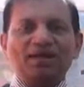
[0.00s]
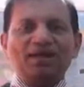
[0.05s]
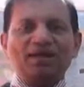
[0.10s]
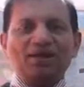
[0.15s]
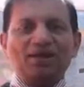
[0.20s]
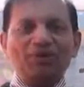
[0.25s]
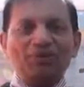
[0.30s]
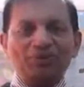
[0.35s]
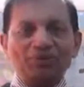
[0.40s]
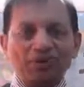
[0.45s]

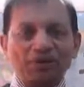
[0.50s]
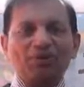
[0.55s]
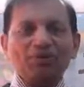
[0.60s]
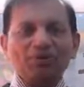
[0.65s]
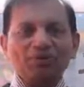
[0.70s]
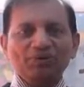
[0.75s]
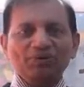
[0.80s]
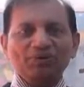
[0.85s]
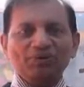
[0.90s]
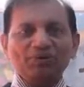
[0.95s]

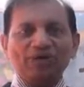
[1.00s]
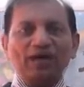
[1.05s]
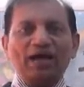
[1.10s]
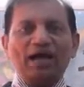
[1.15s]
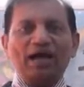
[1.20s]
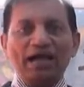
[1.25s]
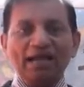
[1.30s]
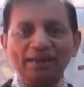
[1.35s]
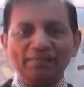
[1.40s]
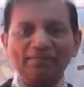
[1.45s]
Now,
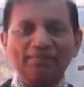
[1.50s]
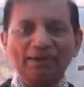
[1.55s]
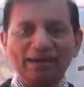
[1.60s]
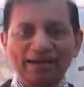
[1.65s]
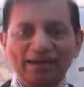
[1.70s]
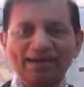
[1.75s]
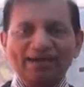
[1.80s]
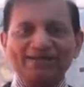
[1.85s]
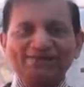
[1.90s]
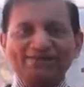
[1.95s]
I am
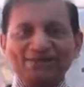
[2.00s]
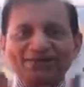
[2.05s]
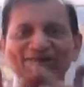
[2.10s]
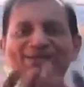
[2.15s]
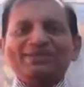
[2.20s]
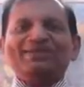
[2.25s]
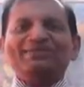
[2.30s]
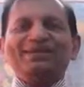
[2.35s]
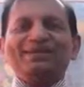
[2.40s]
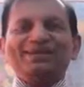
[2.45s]
also
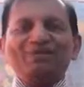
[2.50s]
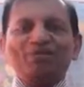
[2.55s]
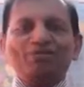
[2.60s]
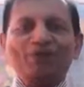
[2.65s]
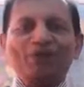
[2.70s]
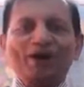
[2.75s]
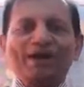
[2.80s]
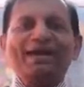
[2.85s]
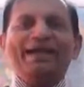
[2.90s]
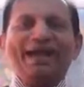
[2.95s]

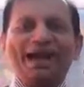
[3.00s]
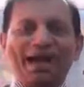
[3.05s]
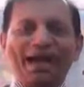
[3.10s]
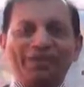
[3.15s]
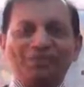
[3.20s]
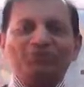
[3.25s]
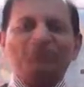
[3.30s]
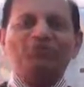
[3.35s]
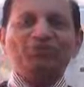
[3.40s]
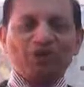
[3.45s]
asking why
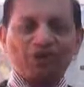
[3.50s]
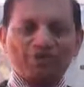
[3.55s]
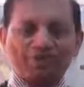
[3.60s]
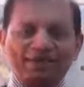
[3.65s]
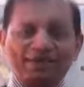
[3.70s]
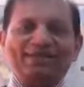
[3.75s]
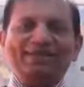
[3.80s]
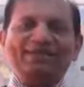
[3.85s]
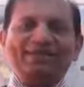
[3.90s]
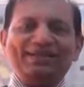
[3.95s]
I should not
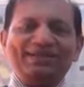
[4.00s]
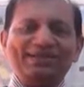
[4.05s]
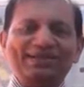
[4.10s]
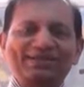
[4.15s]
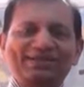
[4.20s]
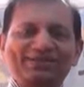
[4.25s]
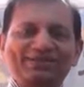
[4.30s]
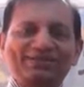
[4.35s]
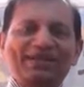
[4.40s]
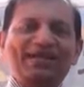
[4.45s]
be
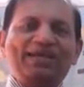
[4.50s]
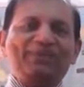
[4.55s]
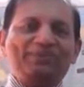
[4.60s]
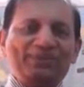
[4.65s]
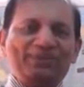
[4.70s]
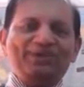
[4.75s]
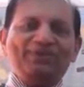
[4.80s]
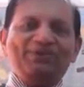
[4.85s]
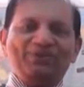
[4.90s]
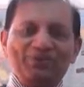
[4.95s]
in this
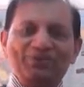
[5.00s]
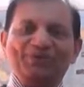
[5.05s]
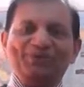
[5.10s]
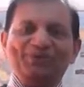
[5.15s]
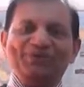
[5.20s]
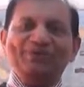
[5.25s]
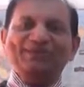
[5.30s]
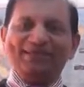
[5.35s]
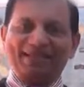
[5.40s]
IBN role.